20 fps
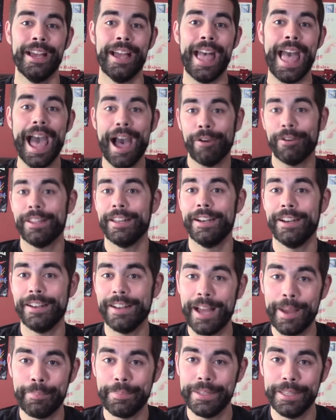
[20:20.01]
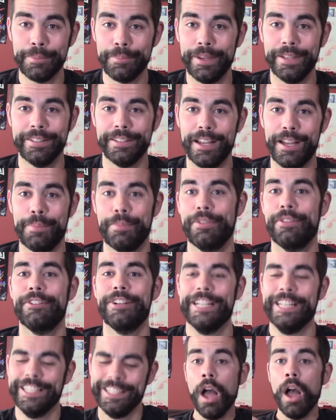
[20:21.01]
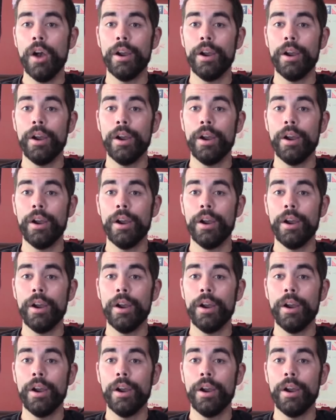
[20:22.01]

How can it not be in my top three?